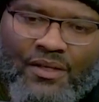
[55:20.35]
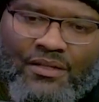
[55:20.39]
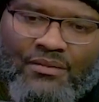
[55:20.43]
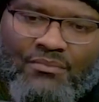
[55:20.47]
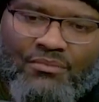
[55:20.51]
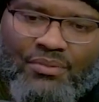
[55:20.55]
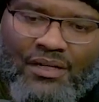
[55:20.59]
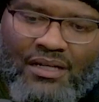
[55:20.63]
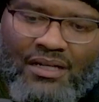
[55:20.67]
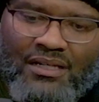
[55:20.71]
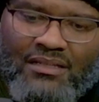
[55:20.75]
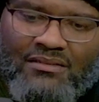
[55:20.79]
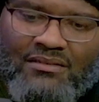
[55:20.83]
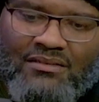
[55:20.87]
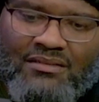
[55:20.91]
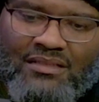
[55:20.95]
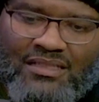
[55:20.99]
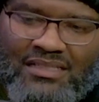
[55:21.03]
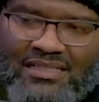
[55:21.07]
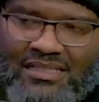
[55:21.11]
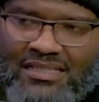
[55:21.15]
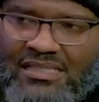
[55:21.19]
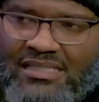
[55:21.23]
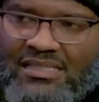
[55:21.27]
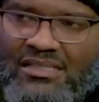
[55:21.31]
But
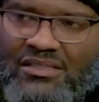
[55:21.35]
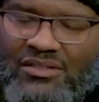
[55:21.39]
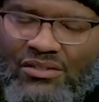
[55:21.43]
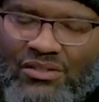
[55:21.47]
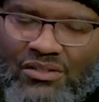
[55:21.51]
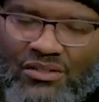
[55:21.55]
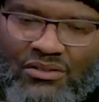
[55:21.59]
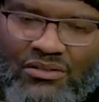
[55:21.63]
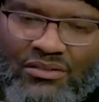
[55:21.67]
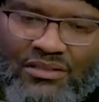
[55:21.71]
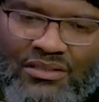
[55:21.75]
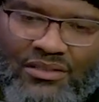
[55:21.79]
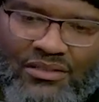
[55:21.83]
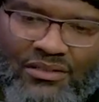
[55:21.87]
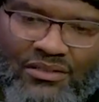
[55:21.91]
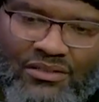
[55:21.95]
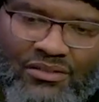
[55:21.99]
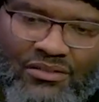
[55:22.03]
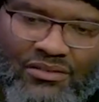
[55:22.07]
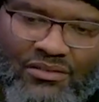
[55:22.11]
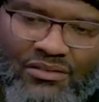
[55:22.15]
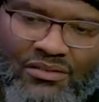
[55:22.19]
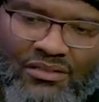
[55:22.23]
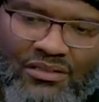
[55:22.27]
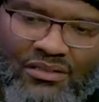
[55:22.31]
as I said
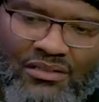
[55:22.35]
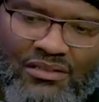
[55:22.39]
earlier, the,